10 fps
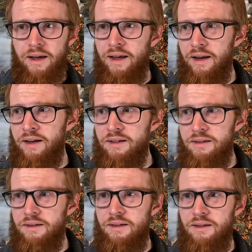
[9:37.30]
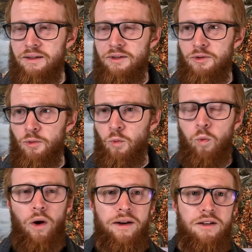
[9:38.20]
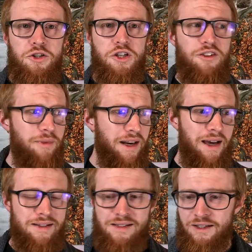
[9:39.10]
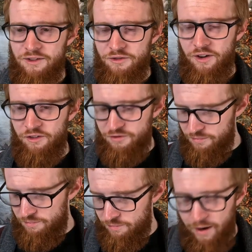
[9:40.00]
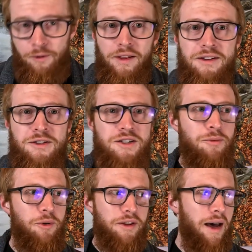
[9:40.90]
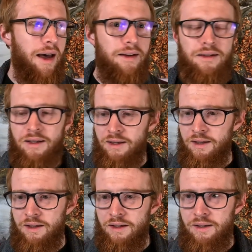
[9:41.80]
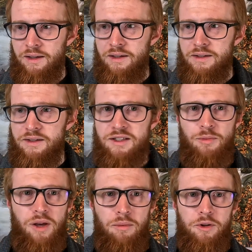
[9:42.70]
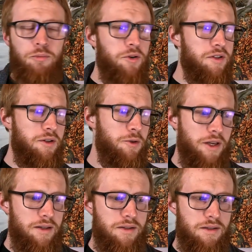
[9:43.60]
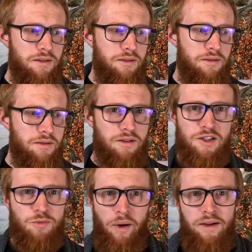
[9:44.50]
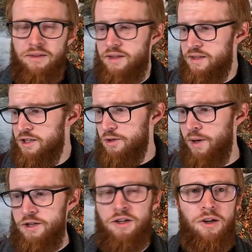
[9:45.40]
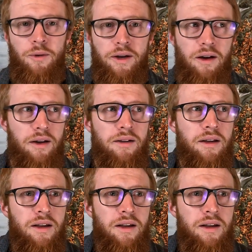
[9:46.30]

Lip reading: And what an achievement I see of my relationship with God, to be able to pursue this despite the situation going on.